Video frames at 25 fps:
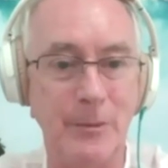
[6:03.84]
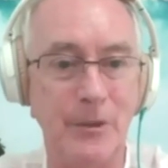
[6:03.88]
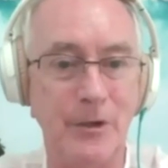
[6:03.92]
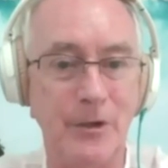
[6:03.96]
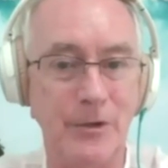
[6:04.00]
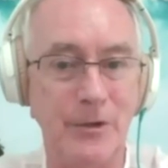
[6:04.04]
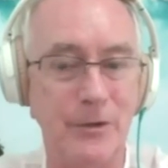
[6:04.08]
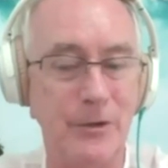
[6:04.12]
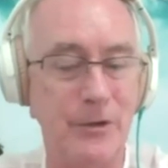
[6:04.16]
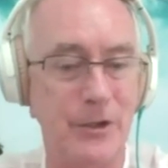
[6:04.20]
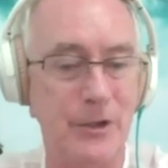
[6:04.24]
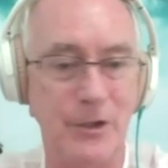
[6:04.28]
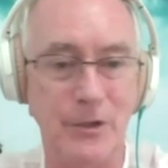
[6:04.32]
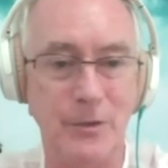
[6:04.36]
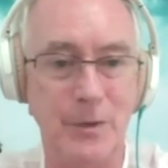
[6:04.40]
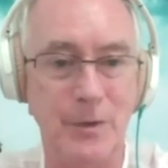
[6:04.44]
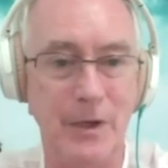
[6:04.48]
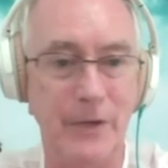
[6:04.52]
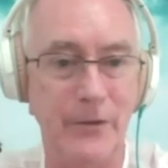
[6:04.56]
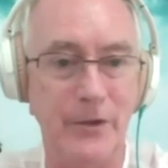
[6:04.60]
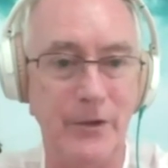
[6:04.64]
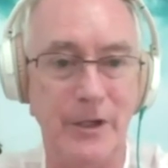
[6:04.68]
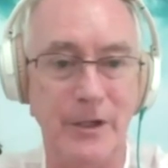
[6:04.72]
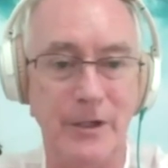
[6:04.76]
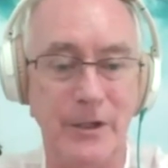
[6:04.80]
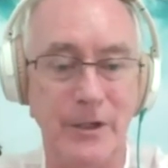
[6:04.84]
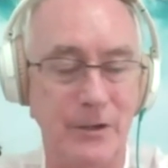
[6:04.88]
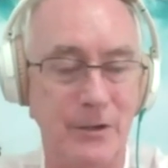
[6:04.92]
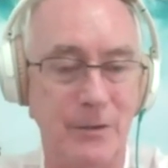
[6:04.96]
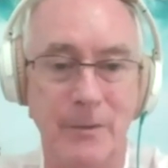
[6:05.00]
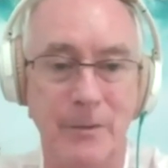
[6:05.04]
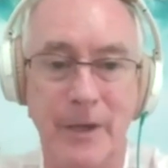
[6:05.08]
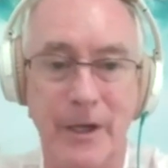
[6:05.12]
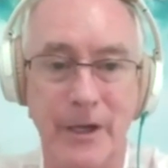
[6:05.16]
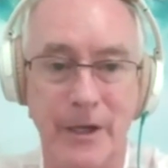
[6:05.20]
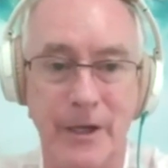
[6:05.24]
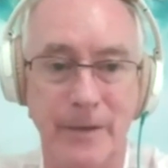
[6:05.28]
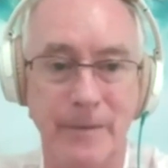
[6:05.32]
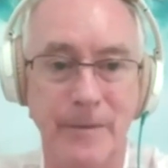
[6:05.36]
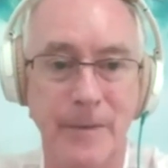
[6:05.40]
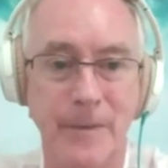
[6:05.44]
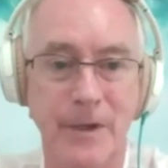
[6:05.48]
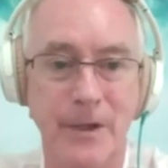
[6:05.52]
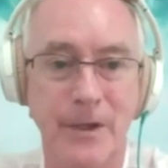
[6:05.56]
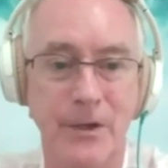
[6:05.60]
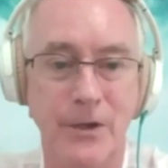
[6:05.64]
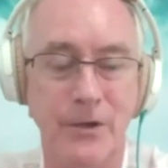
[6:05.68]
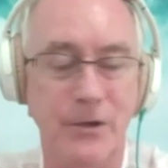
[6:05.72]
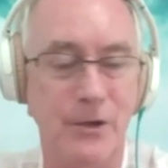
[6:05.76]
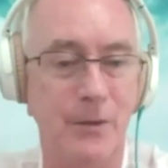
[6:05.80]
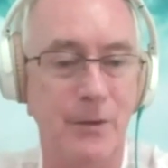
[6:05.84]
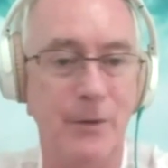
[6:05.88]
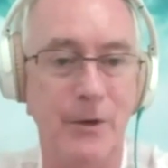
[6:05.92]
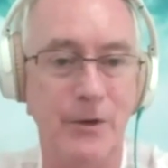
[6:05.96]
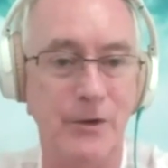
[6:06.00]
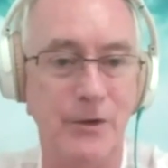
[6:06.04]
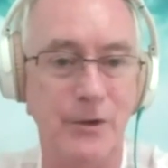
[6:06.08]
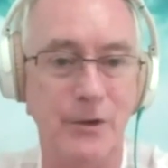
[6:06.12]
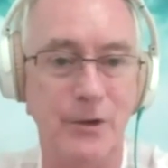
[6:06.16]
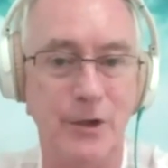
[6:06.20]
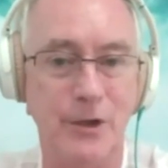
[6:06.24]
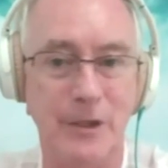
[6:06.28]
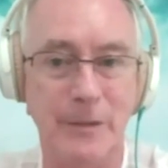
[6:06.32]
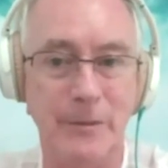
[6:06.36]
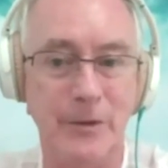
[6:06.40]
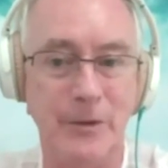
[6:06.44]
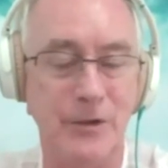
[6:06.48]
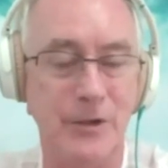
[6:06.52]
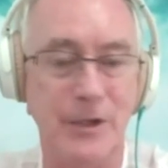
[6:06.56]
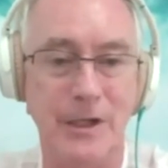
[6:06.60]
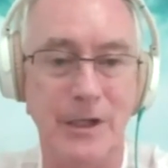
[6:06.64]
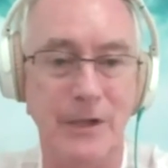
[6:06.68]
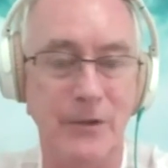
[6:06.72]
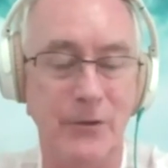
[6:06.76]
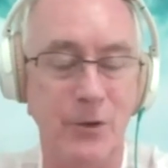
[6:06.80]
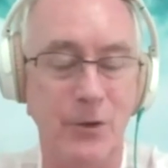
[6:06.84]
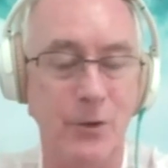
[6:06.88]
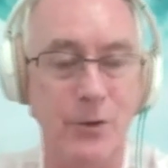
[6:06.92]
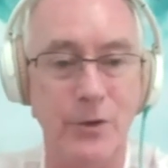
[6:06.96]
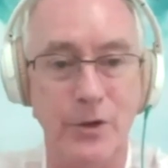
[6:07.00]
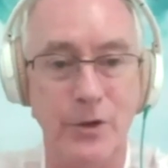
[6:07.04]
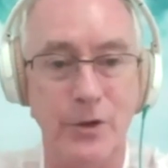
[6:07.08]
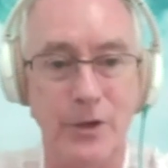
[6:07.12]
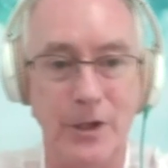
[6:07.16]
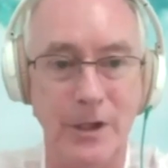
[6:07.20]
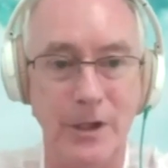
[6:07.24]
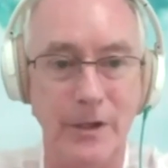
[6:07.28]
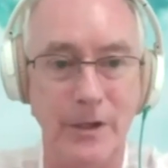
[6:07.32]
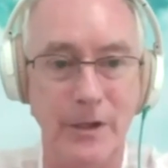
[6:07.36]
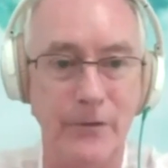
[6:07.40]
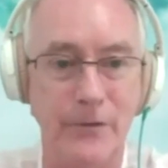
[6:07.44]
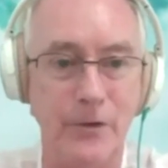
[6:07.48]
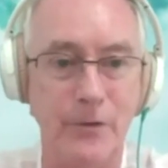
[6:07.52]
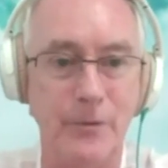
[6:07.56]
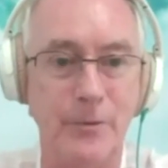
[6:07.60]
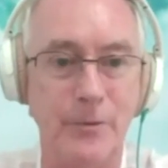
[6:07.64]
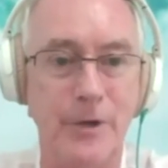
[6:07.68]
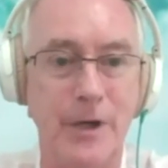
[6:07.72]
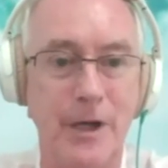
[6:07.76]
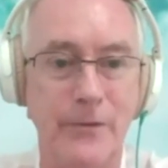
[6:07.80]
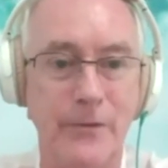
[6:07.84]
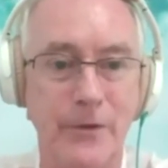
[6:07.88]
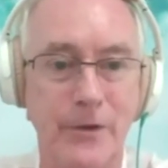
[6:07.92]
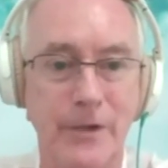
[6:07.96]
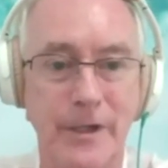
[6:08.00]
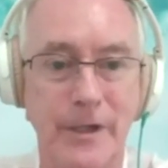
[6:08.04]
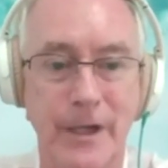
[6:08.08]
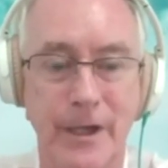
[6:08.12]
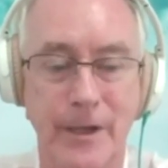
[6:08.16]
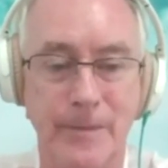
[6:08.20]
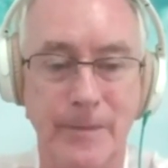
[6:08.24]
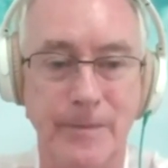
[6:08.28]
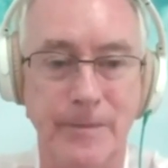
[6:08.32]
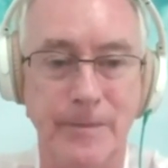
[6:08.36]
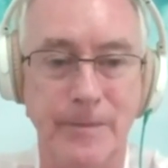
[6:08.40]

theory says private debt doesn't matter. So most economists don't even look at the level of private debt.